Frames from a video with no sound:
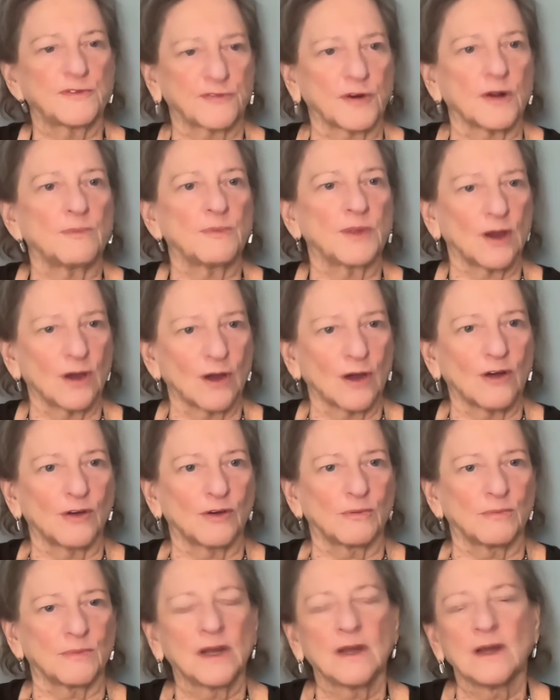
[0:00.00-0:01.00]
from the
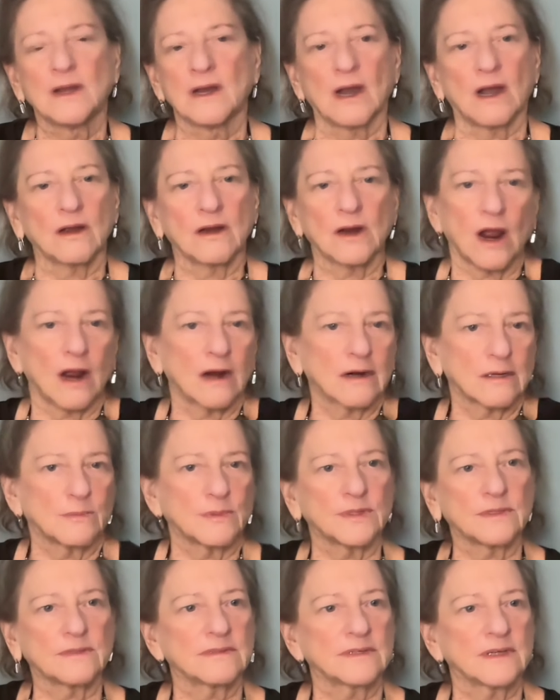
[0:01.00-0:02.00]
home are
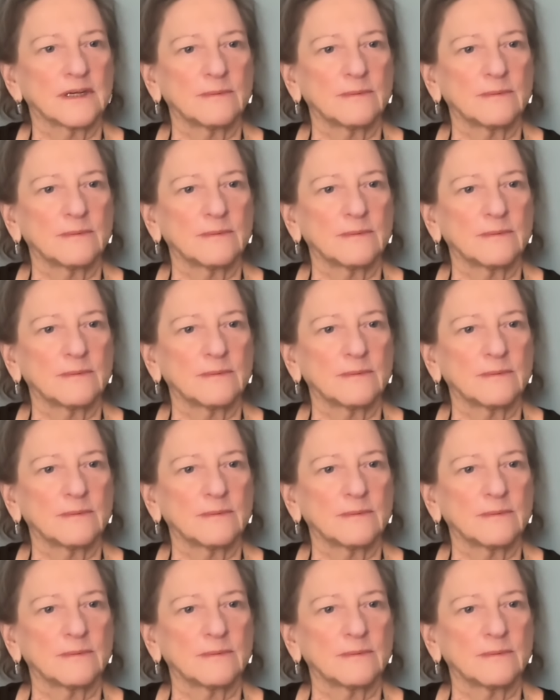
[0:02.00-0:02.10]
horrible.